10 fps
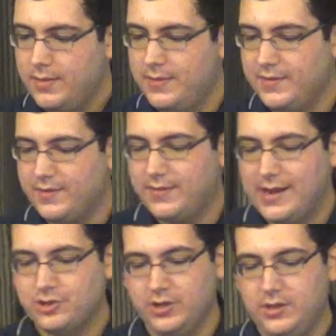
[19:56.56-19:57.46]
Then this is
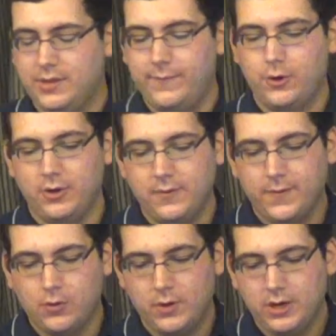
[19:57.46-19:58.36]
actually the voter
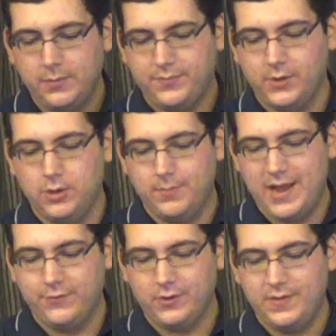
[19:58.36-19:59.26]
info query, so you
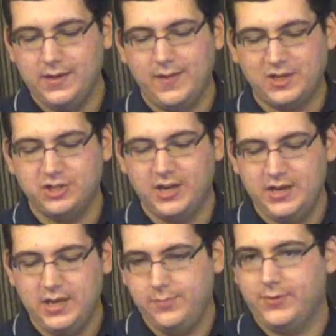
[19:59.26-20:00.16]
can enter in the election
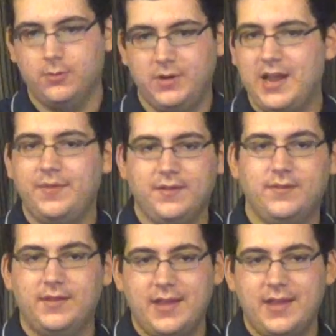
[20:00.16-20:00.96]
ID. So again, this is the